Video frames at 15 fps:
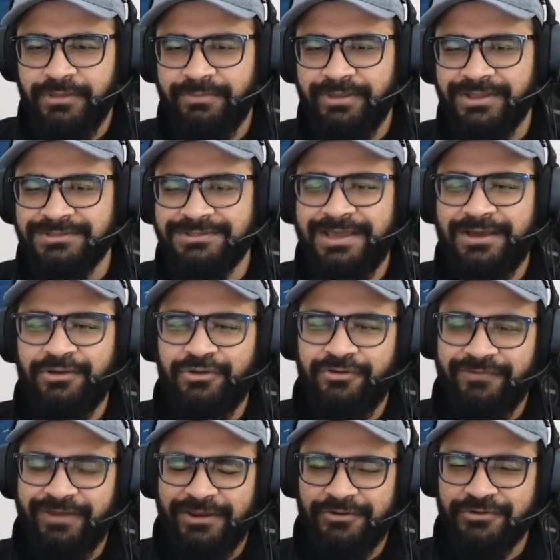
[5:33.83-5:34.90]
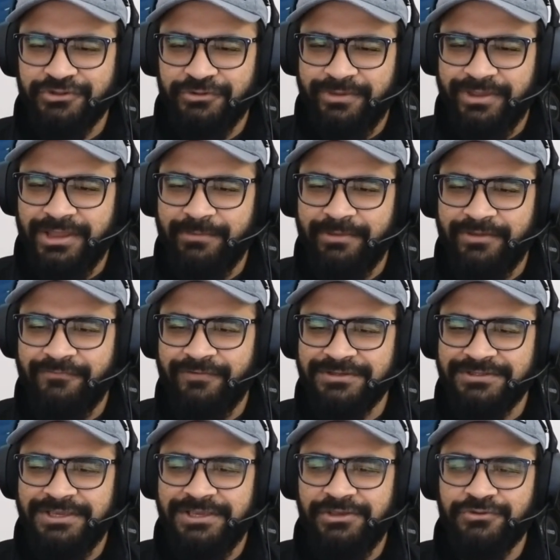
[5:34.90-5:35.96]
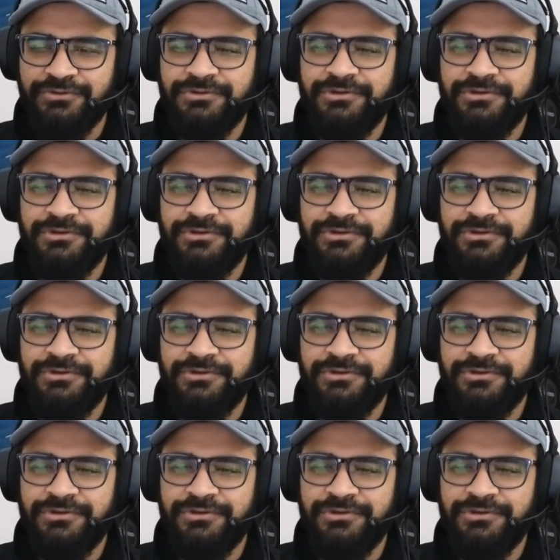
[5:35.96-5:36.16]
Because now your vectors are becoming fuzzy.